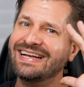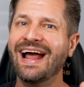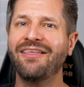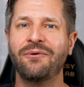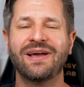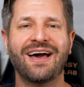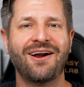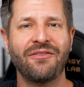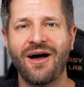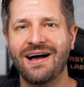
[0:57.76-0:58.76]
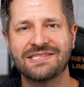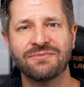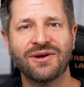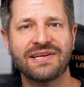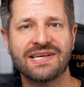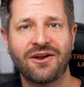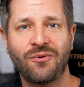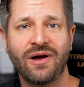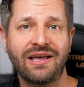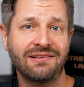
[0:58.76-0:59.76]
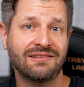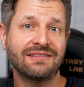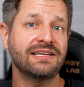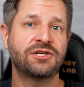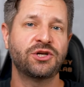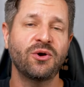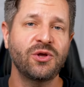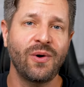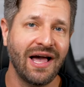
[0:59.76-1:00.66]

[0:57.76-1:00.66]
Now that we got all the awesome goodies out of the way, let's show you